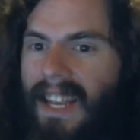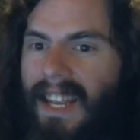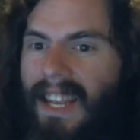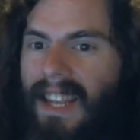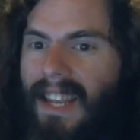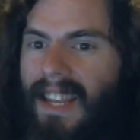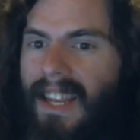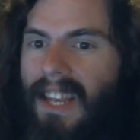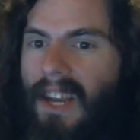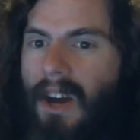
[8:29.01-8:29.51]

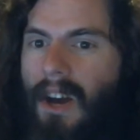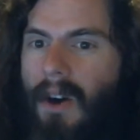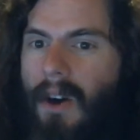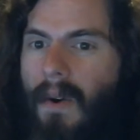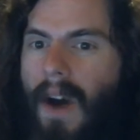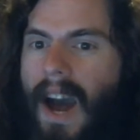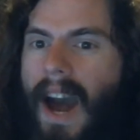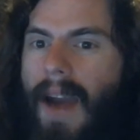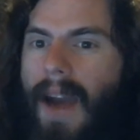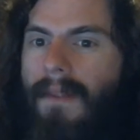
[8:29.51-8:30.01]
you
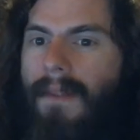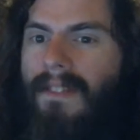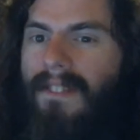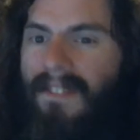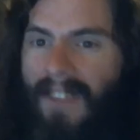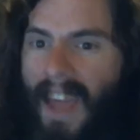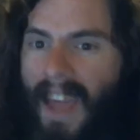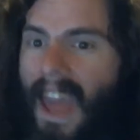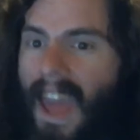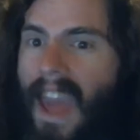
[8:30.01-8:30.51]
know, I
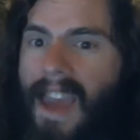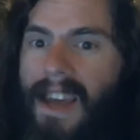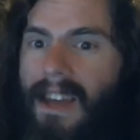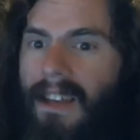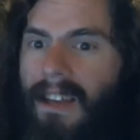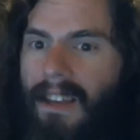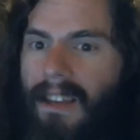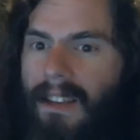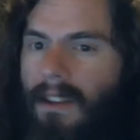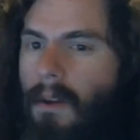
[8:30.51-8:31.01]

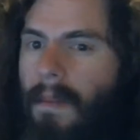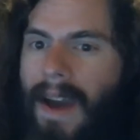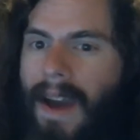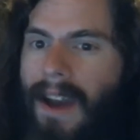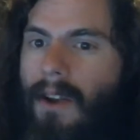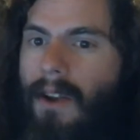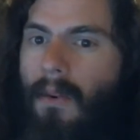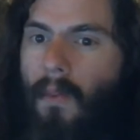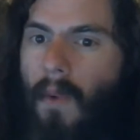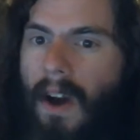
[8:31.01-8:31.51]
say, no
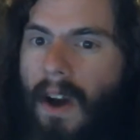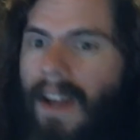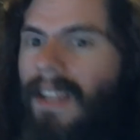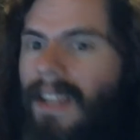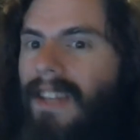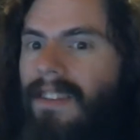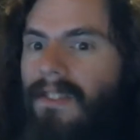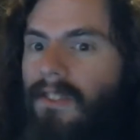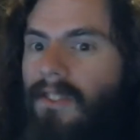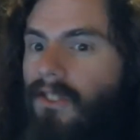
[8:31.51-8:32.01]
matter what,
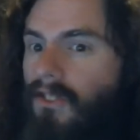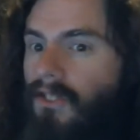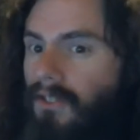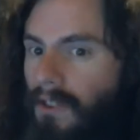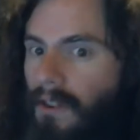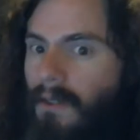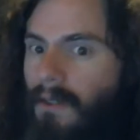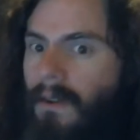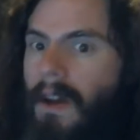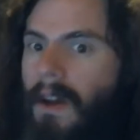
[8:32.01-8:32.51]
is
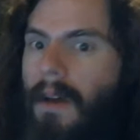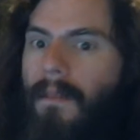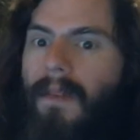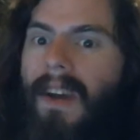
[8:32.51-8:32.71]
true.